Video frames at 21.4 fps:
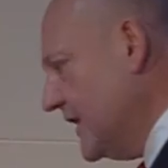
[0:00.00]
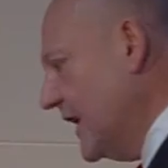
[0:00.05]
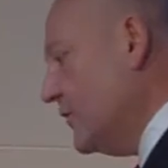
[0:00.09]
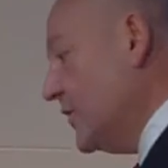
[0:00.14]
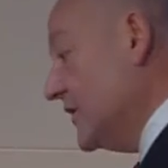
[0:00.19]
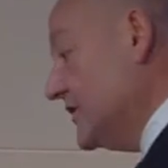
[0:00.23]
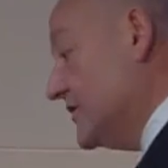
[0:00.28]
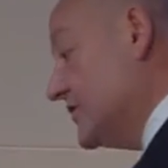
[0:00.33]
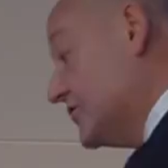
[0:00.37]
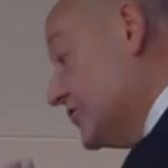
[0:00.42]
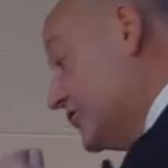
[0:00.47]
And
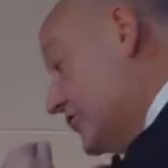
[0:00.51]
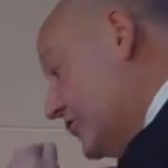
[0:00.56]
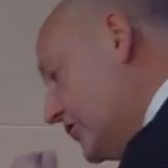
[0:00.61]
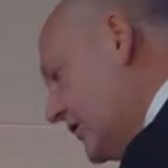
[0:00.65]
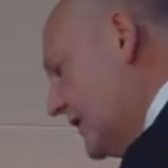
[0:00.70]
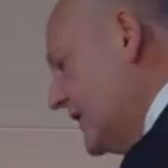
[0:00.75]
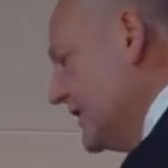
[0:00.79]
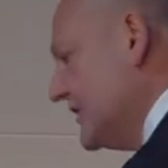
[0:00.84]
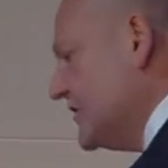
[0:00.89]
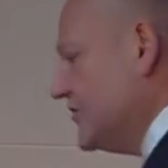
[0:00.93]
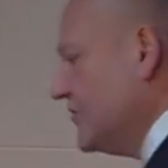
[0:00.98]
what's
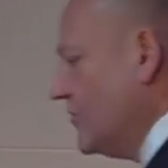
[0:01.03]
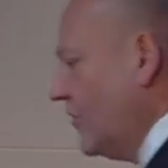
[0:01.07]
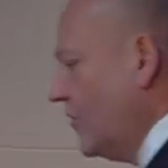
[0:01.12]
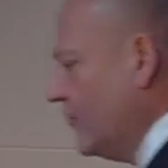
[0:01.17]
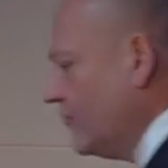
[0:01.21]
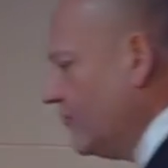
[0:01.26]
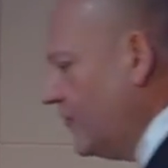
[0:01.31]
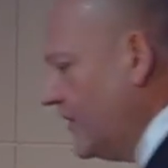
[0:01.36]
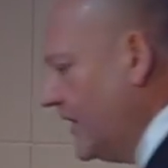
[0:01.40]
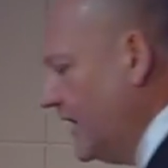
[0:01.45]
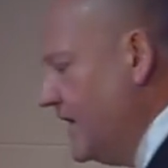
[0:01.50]
truly
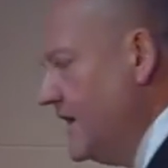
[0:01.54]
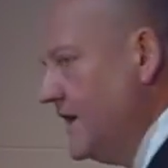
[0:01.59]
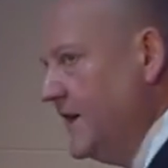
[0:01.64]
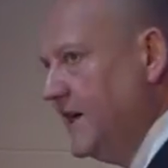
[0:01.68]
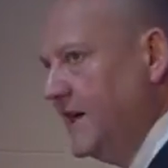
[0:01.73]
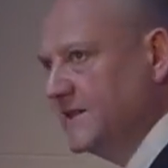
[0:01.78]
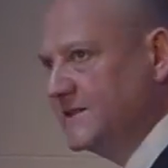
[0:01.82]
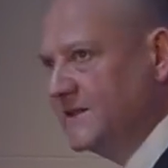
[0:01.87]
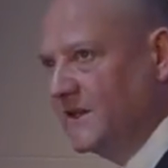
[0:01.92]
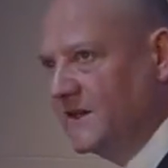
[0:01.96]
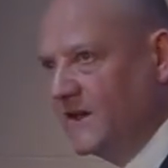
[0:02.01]
extraordinary
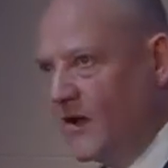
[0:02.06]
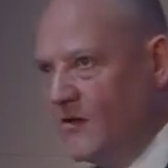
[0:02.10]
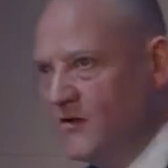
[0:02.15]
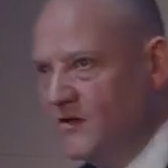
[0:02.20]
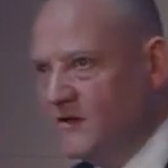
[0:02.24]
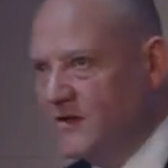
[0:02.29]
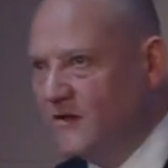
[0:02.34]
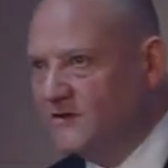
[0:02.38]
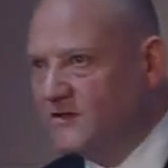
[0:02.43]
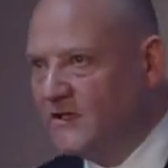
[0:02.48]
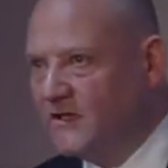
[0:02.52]
is that
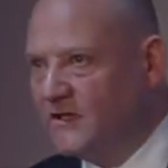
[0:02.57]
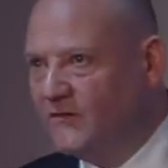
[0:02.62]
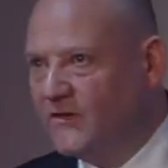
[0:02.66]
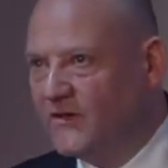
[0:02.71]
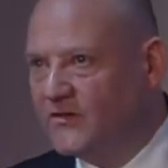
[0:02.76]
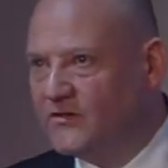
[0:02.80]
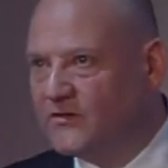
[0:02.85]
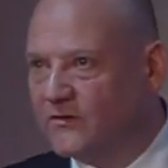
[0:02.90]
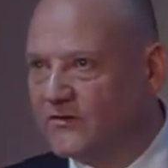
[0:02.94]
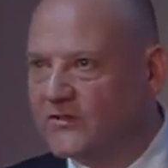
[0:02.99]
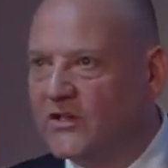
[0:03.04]
those
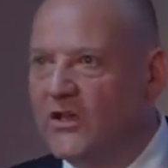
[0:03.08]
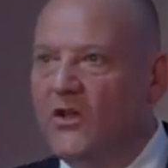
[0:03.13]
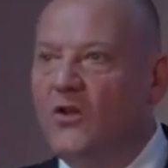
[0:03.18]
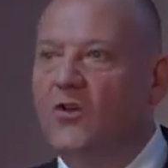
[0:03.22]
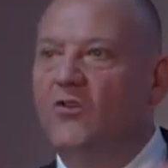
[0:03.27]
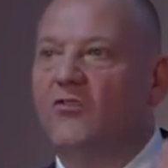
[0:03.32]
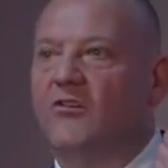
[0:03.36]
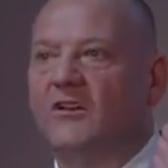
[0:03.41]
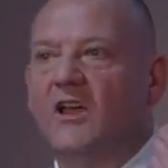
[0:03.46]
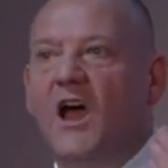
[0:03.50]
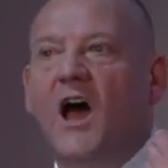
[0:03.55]
individuals
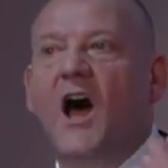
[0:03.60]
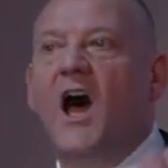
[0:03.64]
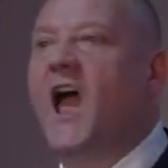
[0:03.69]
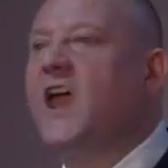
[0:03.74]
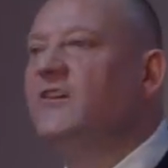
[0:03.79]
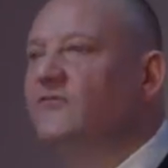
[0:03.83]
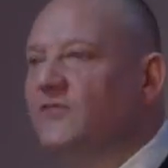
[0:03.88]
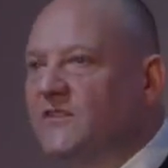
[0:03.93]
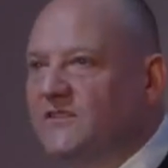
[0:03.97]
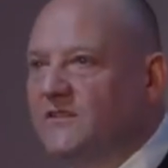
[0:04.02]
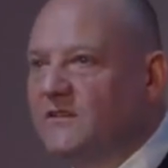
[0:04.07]
who are at high
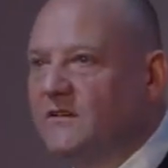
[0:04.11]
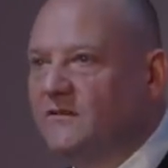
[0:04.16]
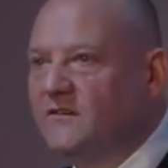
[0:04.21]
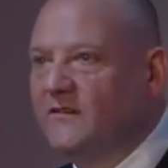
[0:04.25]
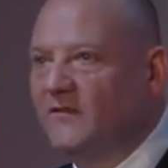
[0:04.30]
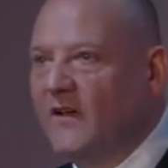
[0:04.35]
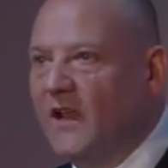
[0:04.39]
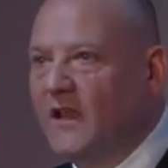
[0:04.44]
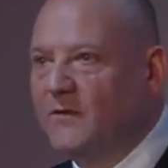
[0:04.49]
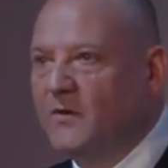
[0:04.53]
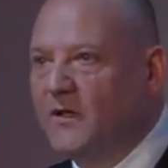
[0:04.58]
risk of
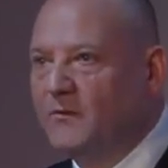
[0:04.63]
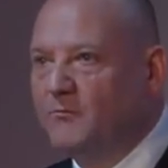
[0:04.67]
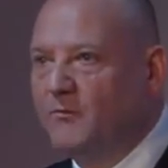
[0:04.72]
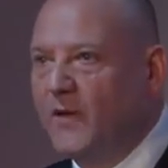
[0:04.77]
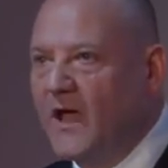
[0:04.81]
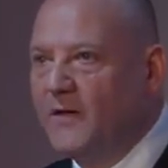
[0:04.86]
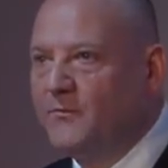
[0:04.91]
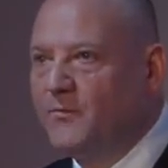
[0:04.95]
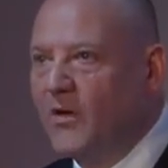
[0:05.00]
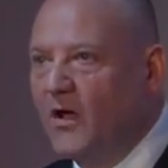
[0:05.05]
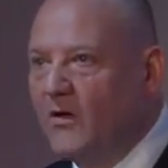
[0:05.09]
developing
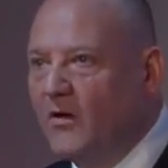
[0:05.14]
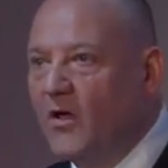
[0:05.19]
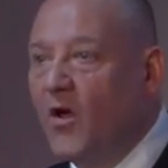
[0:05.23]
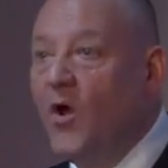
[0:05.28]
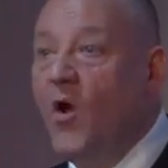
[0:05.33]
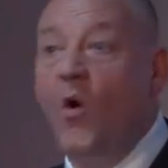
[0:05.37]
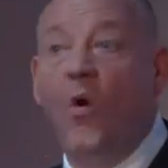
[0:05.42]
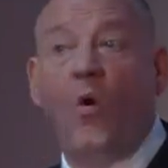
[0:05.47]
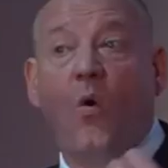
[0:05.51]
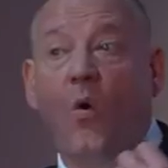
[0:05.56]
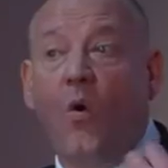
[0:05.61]
bipolar
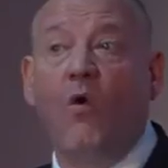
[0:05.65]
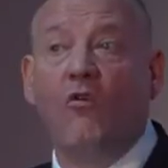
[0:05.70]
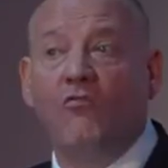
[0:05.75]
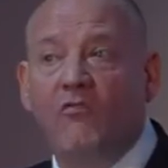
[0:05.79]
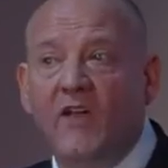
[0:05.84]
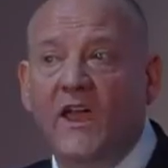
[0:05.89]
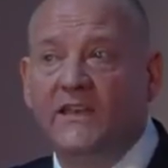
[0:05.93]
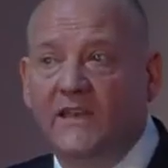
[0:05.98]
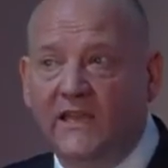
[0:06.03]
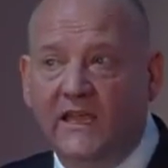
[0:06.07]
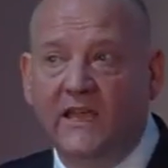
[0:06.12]

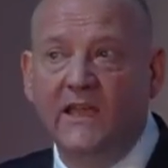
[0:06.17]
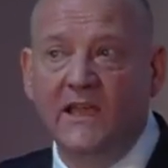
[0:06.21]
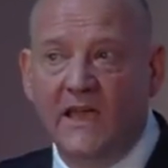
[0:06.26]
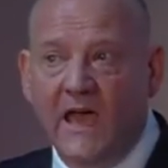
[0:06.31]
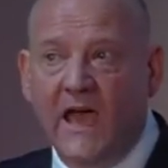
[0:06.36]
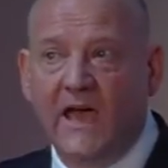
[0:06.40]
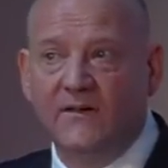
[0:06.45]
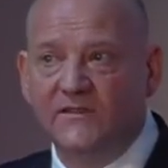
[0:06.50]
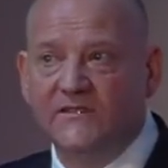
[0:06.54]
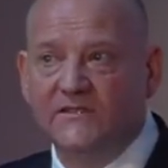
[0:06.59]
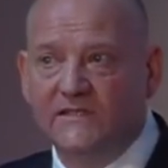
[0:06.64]
already
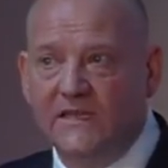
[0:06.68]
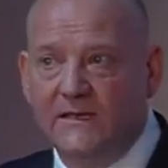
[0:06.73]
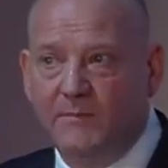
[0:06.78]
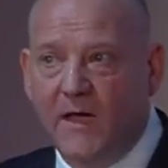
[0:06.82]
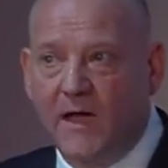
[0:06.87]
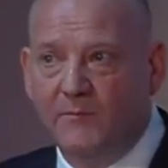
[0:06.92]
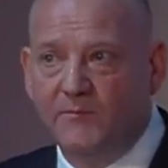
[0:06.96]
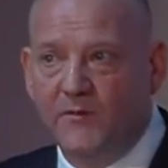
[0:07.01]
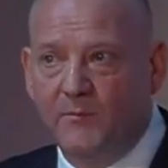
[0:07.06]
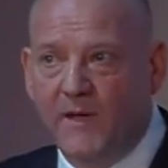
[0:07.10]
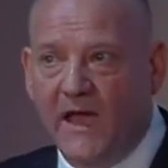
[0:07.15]
have a sleep
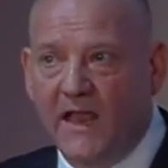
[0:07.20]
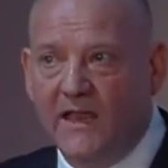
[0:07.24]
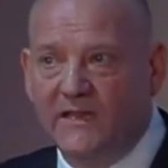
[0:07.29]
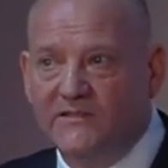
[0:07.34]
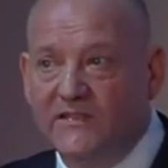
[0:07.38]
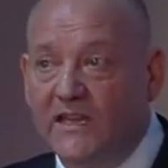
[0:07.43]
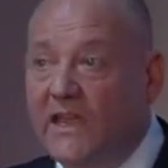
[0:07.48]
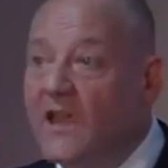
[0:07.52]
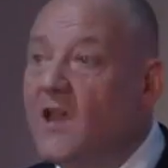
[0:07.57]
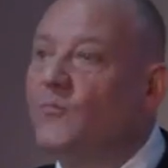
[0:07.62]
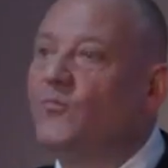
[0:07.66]

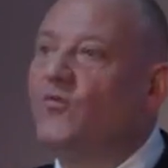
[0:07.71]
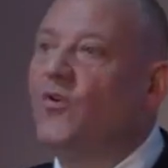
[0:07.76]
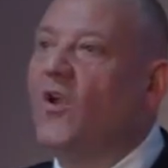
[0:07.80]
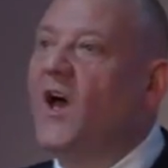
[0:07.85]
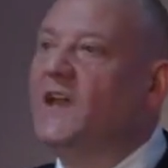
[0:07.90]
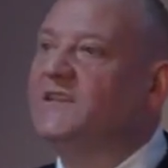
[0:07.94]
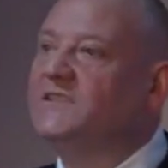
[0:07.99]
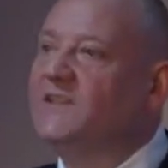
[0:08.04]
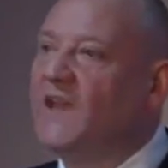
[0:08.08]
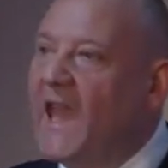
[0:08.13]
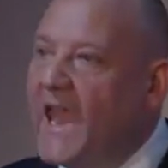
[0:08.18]
abnormality
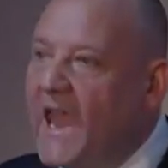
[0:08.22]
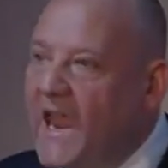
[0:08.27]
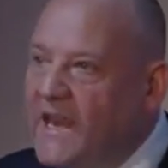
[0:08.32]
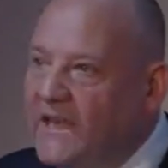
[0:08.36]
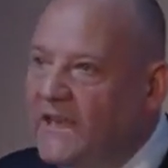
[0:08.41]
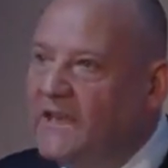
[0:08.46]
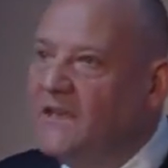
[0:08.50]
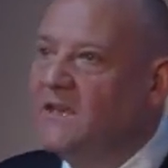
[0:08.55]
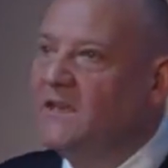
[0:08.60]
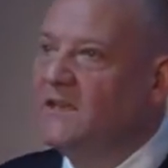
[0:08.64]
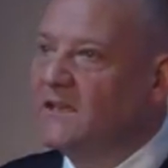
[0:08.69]
prior to
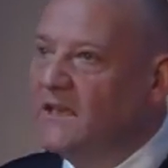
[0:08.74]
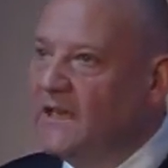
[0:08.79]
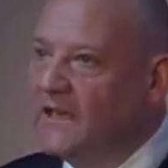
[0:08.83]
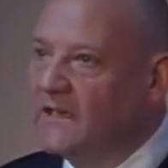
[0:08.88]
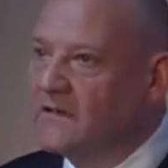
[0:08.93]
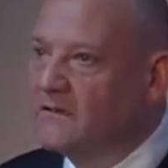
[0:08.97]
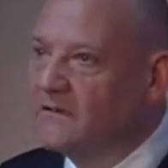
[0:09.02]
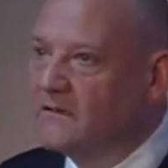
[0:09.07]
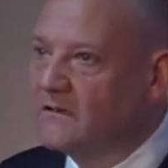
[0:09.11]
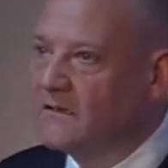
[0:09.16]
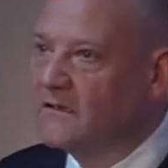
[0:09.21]
any
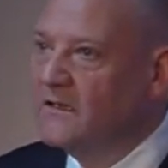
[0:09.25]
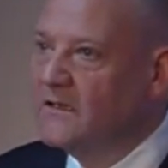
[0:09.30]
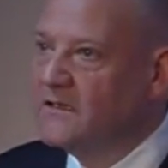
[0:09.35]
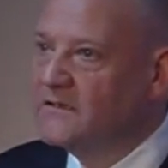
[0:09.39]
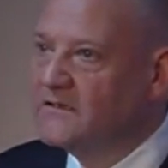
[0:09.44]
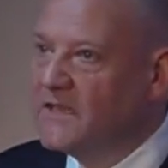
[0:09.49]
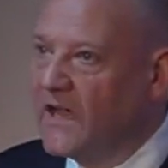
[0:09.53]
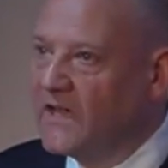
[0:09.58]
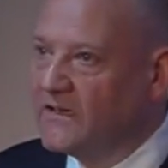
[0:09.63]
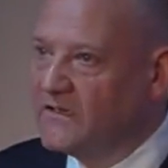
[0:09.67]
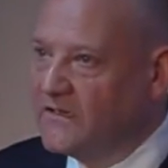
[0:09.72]
clinical
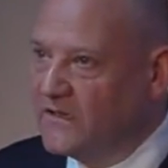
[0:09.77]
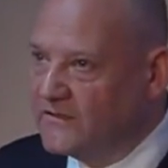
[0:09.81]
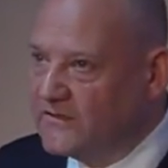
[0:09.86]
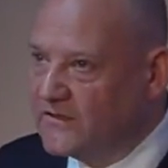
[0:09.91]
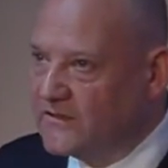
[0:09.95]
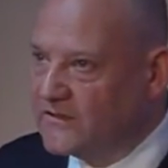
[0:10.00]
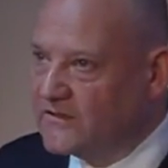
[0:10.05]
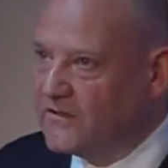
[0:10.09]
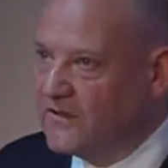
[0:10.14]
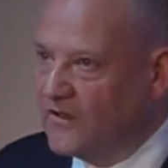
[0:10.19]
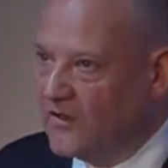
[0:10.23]

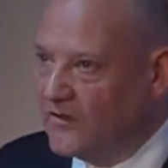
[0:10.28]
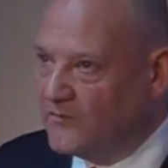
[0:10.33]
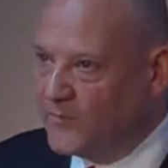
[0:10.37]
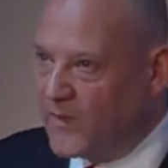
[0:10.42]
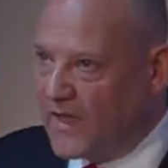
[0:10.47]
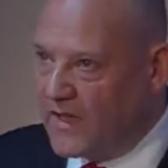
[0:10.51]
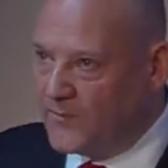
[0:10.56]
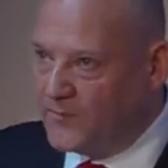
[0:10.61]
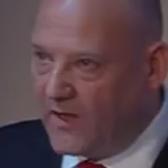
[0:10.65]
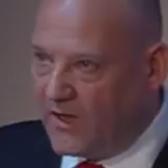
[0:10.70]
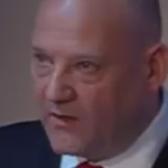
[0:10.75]
diagnosis of
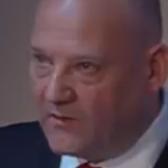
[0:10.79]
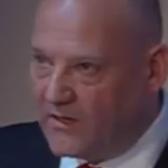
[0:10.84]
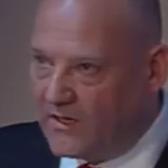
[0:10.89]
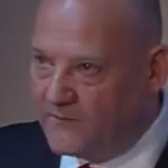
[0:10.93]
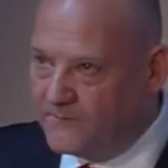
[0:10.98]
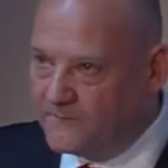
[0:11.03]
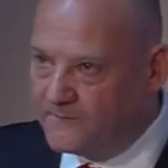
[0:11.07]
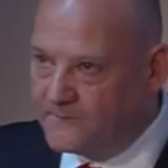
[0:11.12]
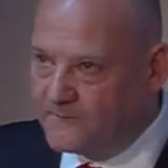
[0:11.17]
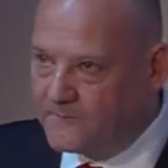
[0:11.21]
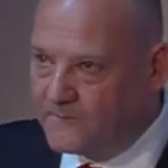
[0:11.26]
bipolar.
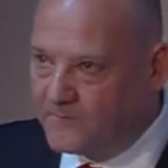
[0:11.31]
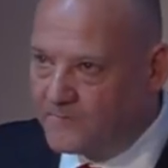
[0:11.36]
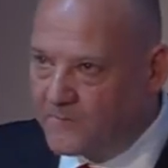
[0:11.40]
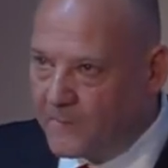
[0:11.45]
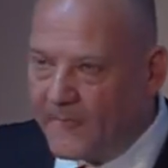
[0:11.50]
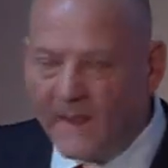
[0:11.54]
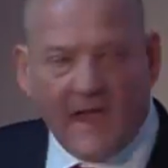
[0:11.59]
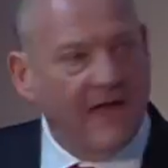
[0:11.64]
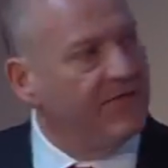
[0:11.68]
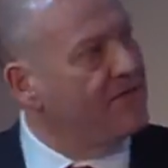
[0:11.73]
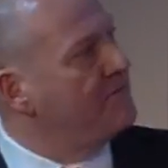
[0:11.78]
And